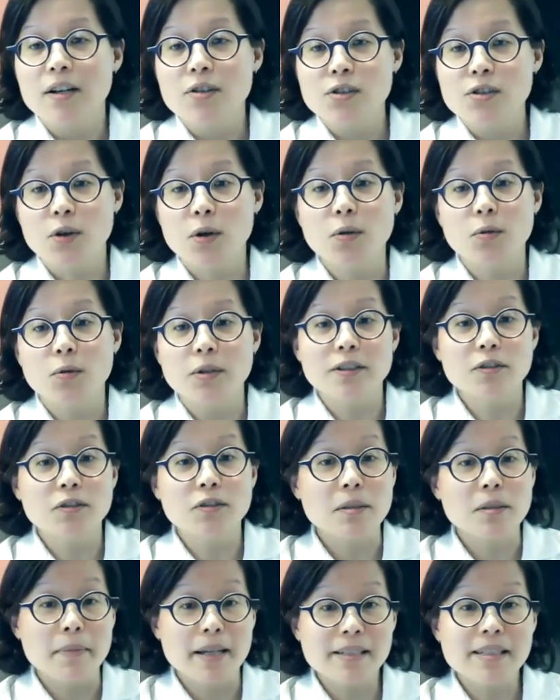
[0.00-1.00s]
So, you
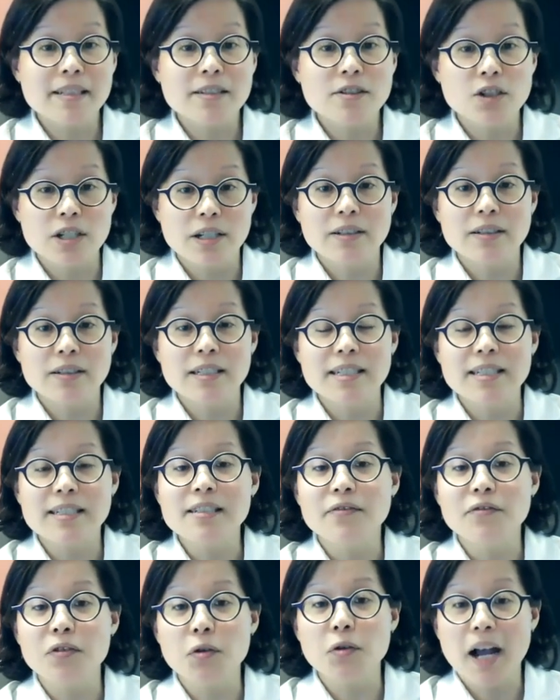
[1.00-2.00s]
know, the message here
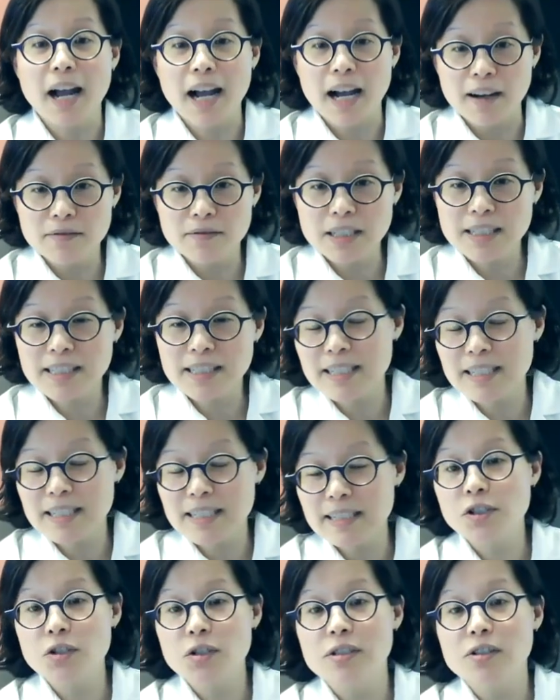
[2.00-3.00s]
is if you have these
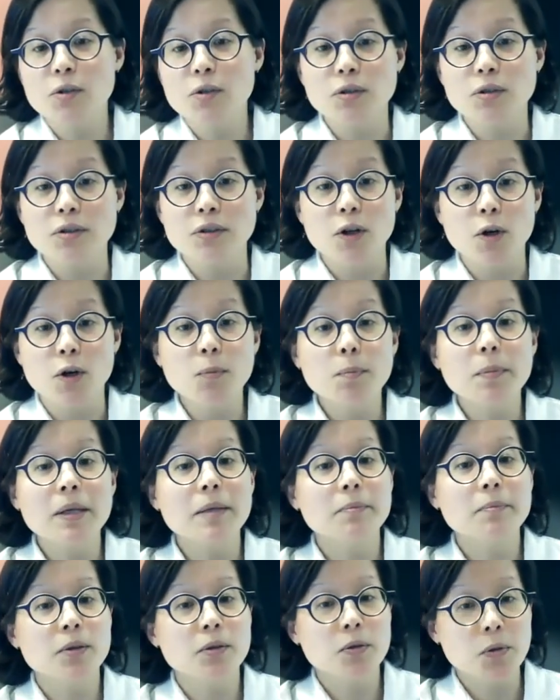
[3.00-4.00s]
conditions or know
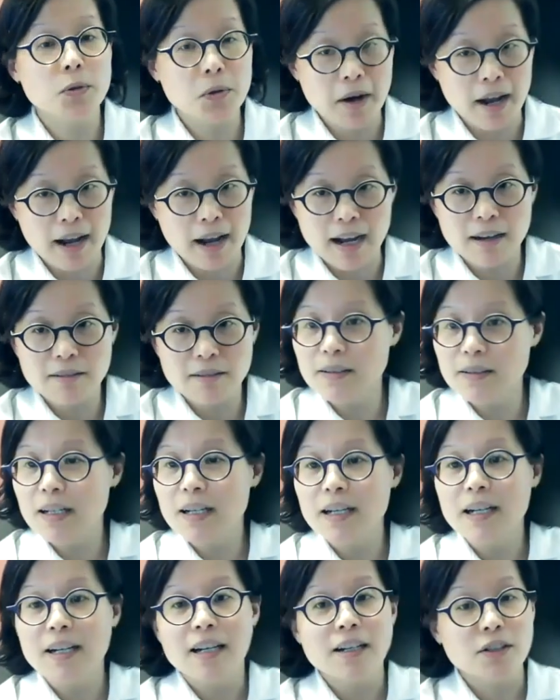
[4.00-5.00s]
people who have,
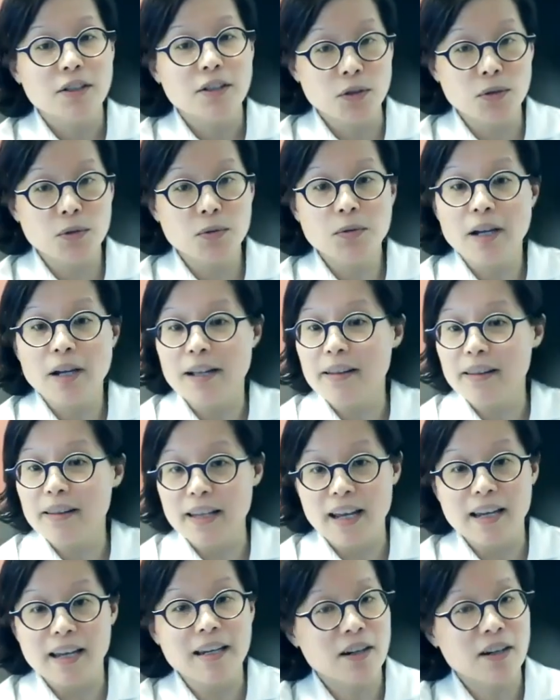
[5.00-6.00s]
you and
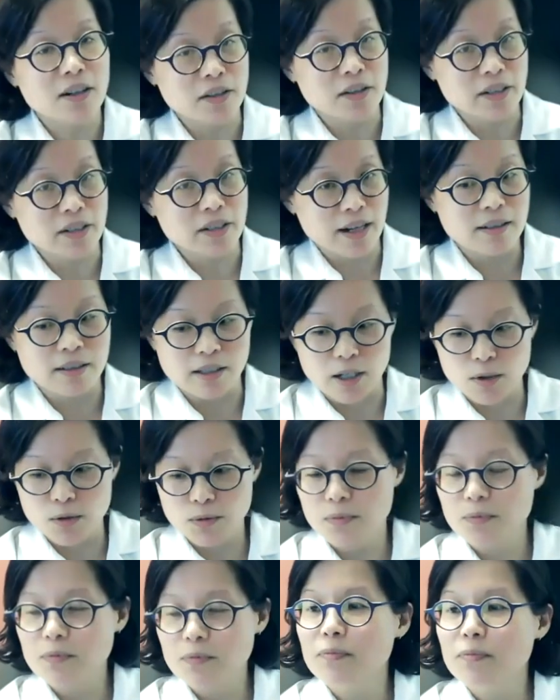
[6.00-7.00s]
they are not
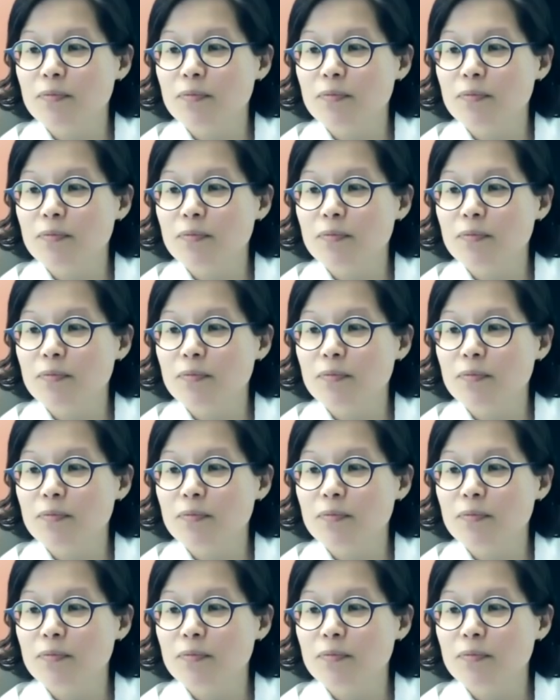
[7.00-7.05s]
alone.